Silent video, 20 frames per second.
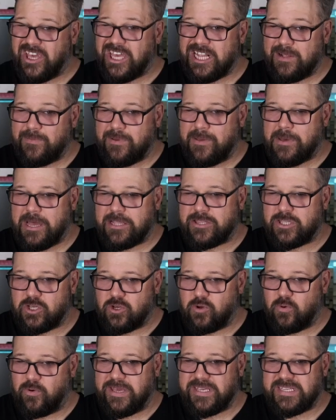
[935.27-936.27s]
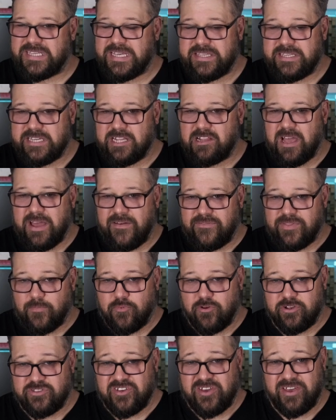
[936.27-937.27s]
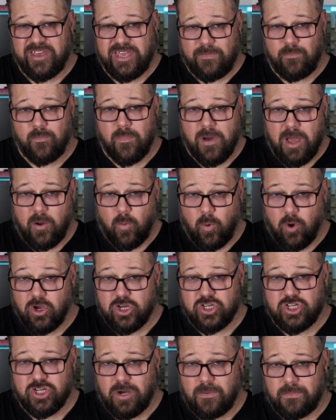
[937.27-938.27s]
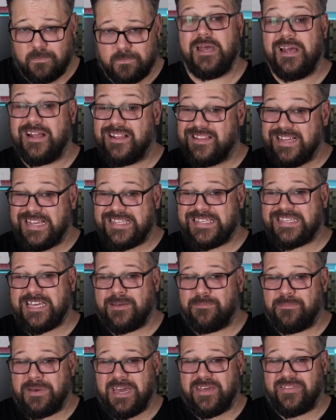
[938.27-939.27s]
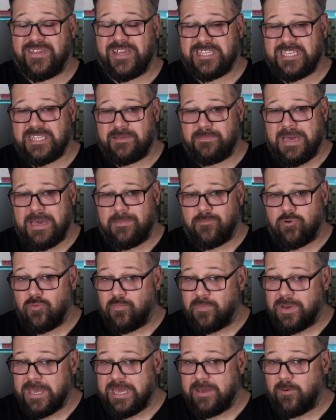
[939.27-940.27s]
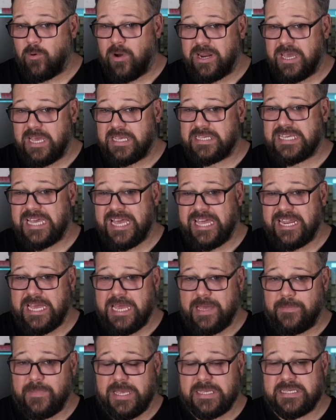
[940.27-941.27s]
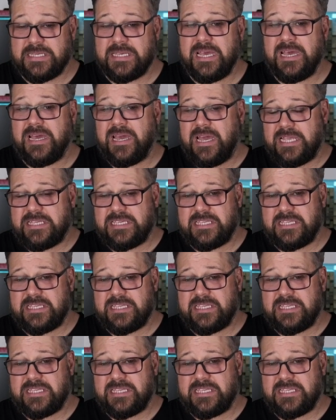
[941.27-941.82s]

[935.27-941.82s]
it'll be about 2 weeks until I have the printer in my workshop. Let's compare that to the Bambu P1S and AMS. It's